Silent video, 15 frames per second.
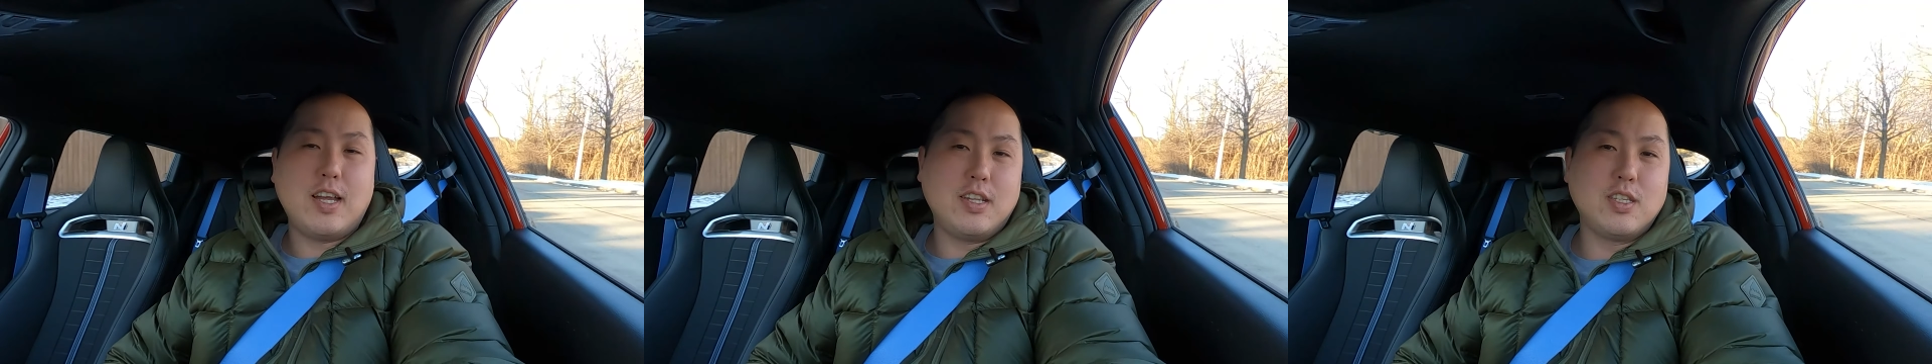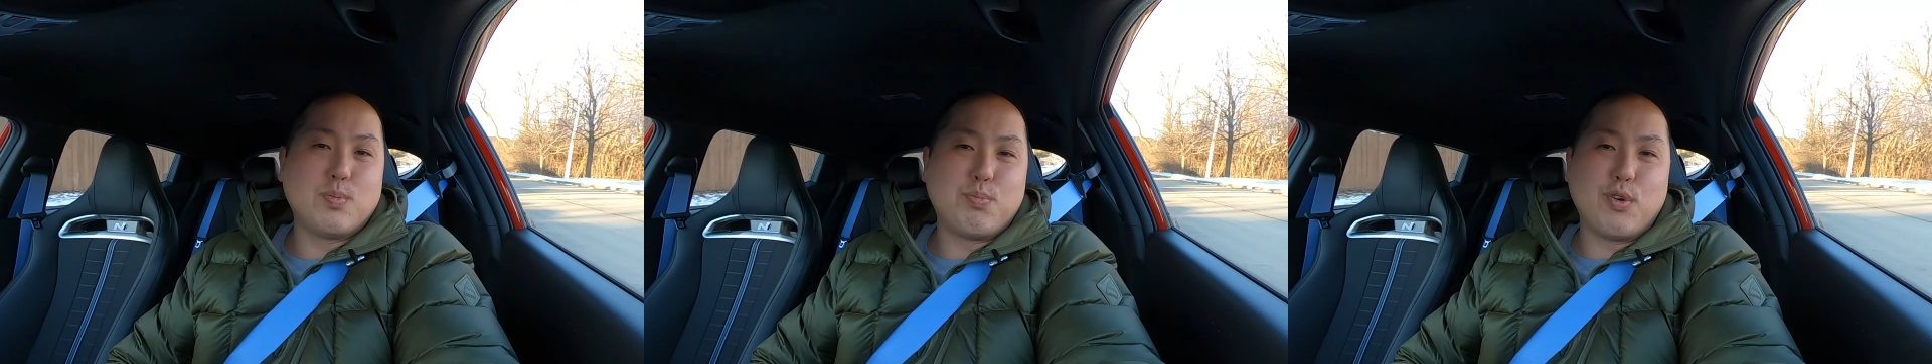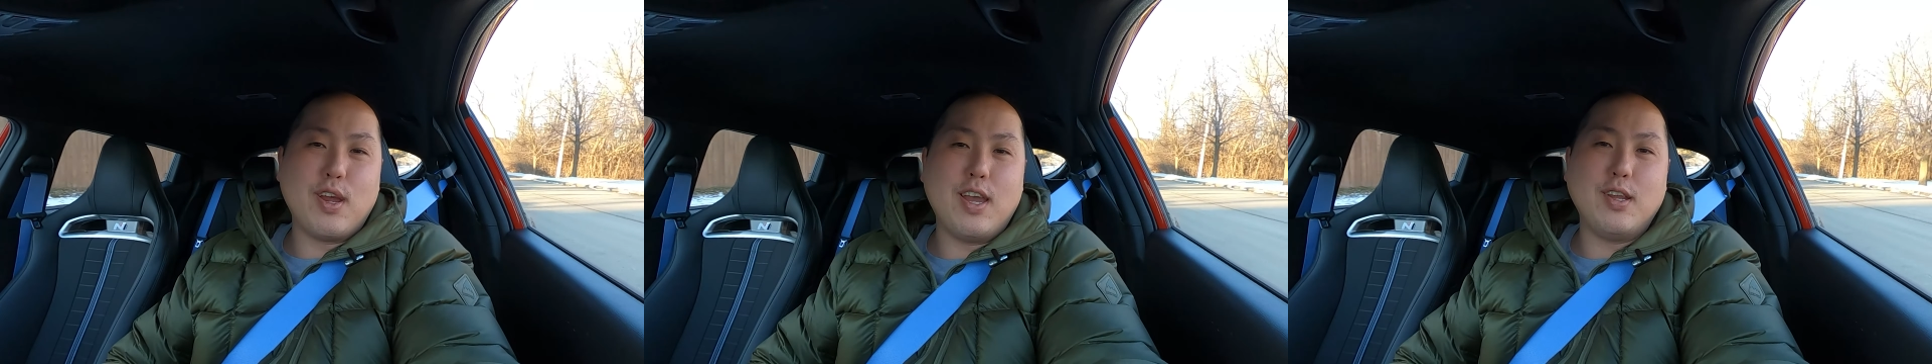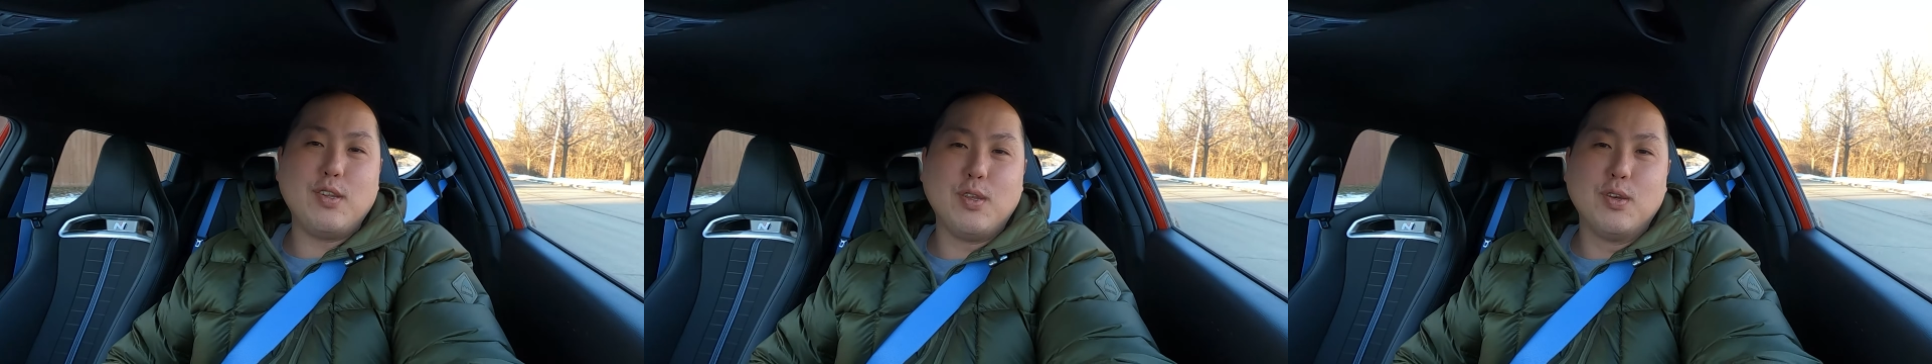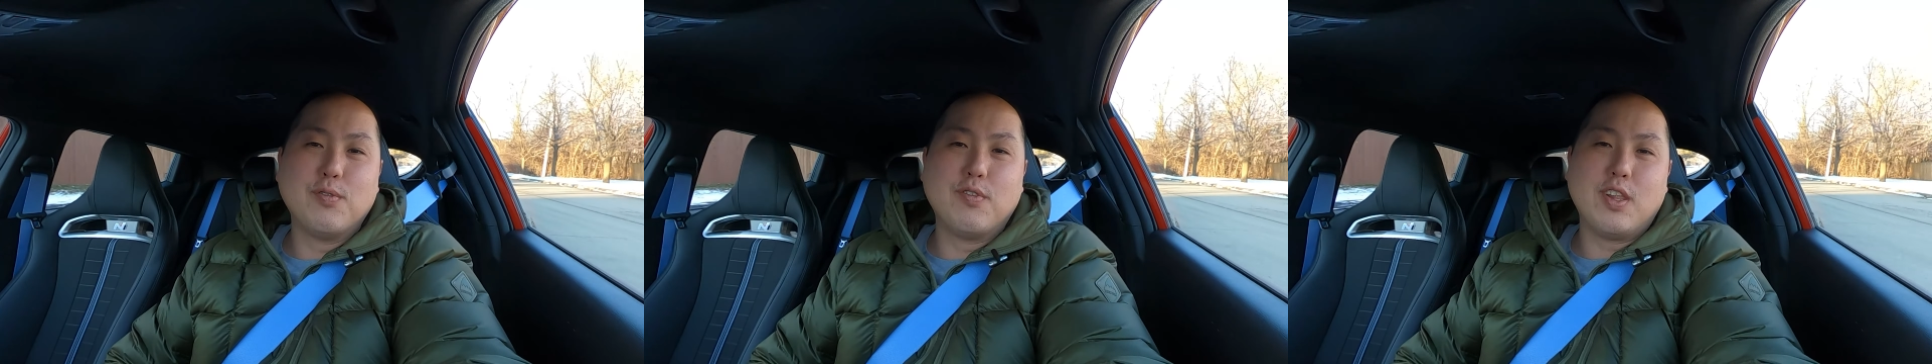on this
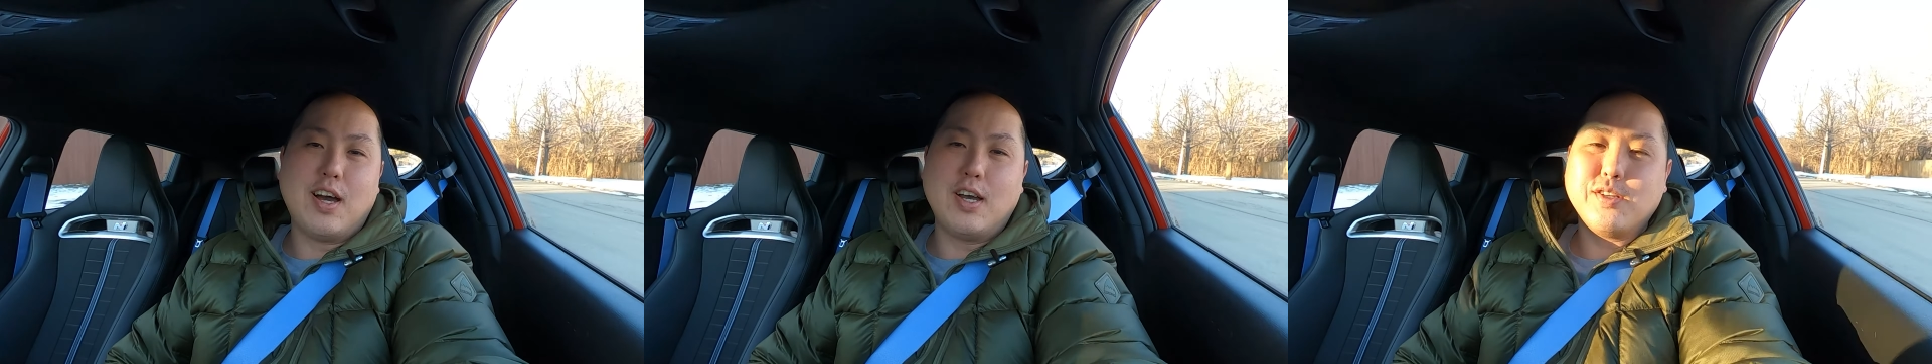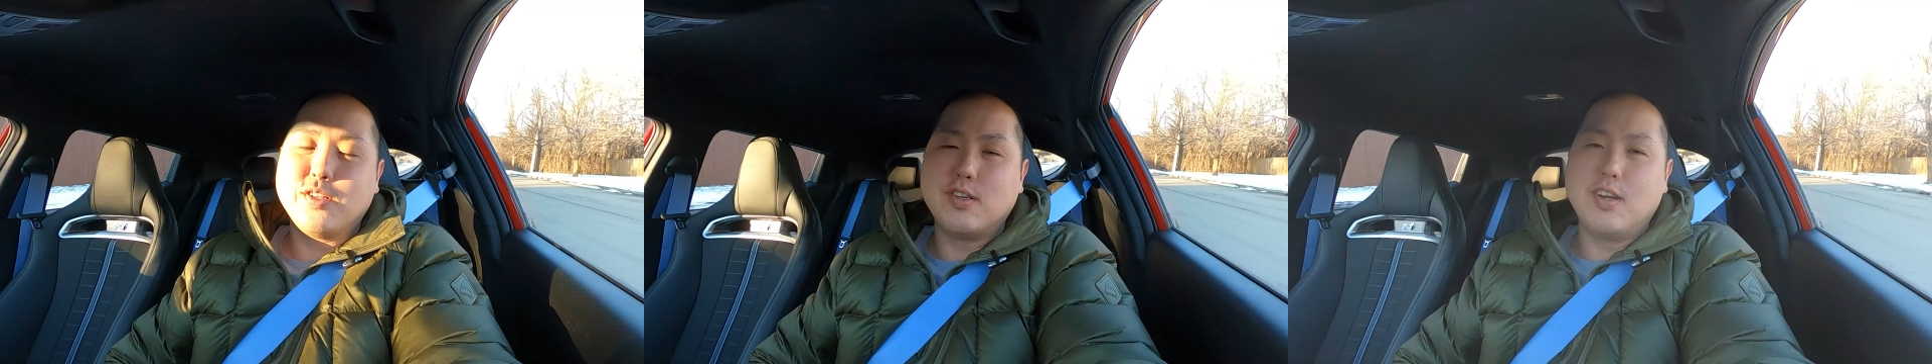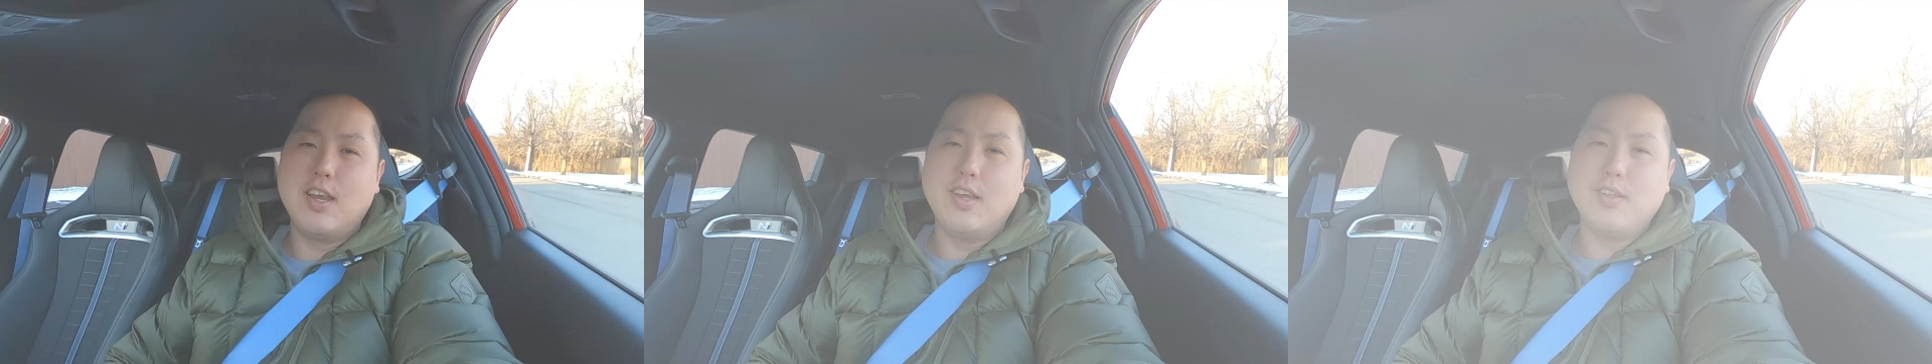brand new Veloster